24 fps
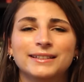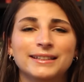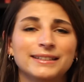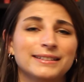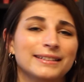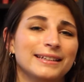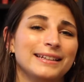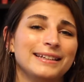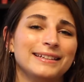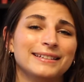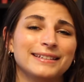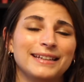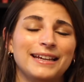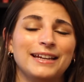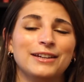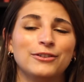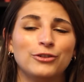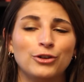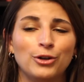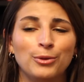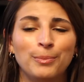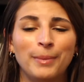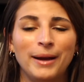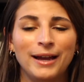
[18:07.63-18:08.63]
This is a
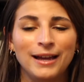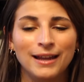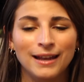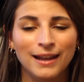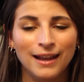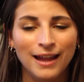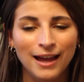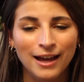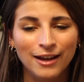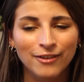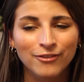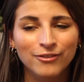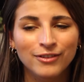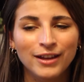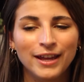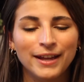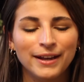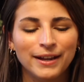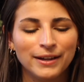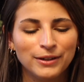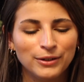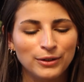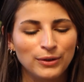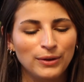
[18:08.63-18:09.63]
trope I love,
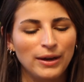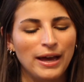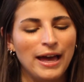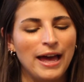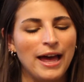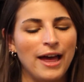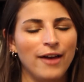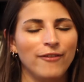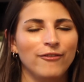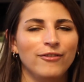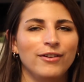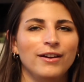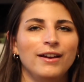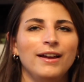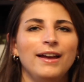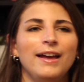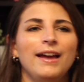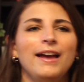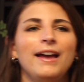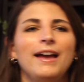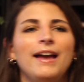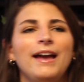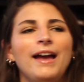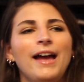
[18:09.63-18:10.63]
and I do have
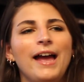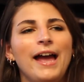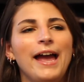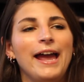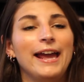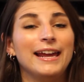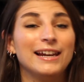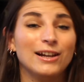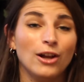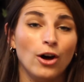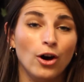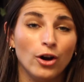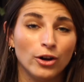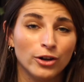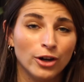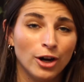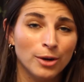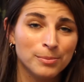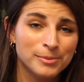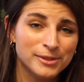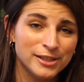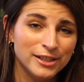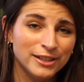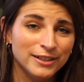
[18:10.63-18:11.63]
a long
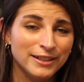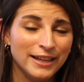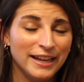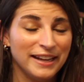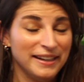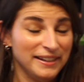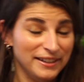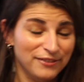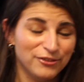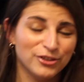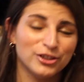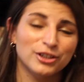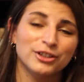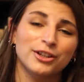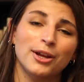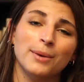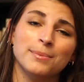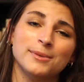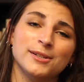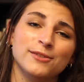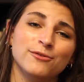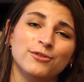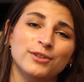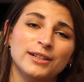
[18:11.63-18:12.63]
option, a difficult
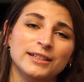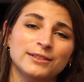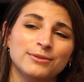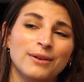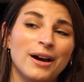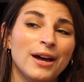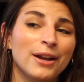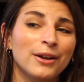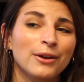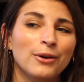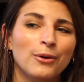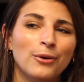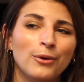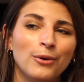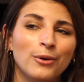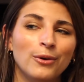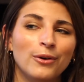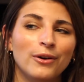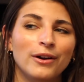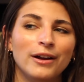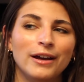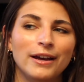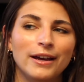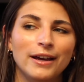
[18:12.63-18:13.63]
option for this one,
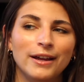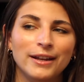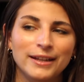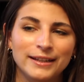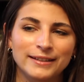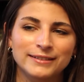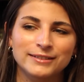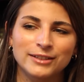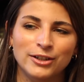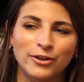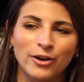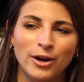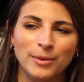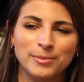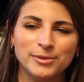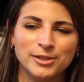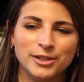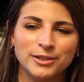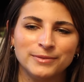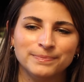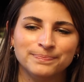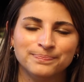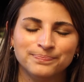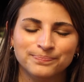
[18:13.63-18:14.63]
or an easier
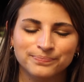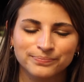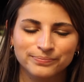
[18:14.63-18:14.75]
option.